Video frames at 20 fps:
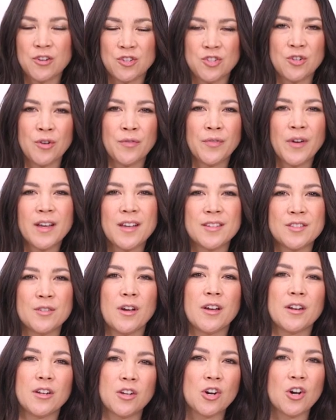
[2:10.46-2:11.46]
or stir fry because you
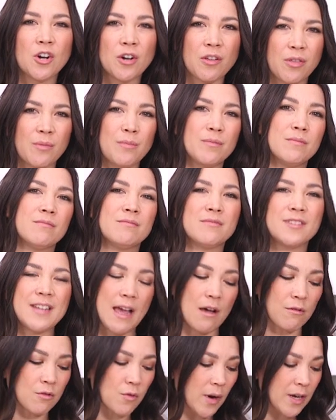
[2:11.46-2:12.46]
gotta cook them
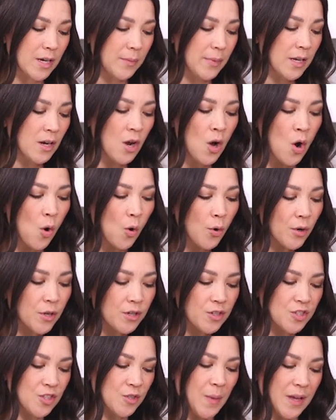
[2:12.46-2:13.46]
down quite a bit. Or you
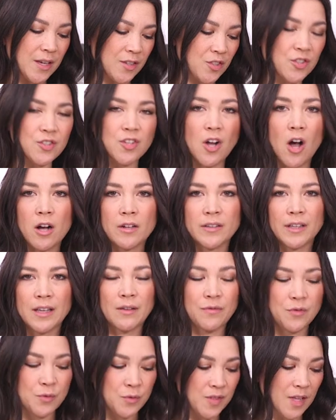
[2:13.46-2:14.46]
could just make a stock. Like
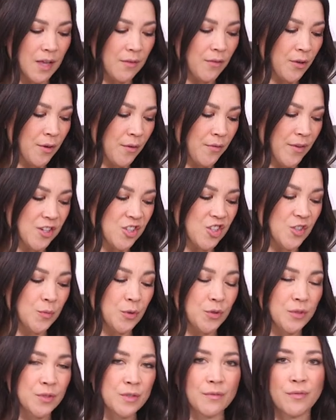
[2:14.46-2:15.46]
if you save all your
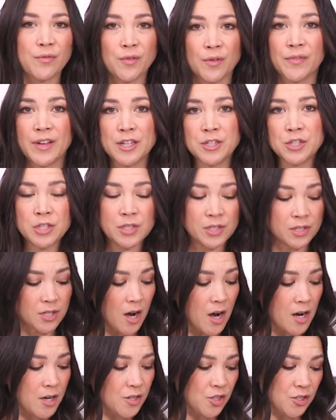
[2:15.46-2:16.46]
vegetables for veggie
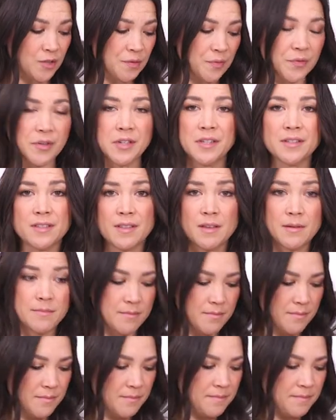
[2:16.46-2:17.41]
stock, just freeze them.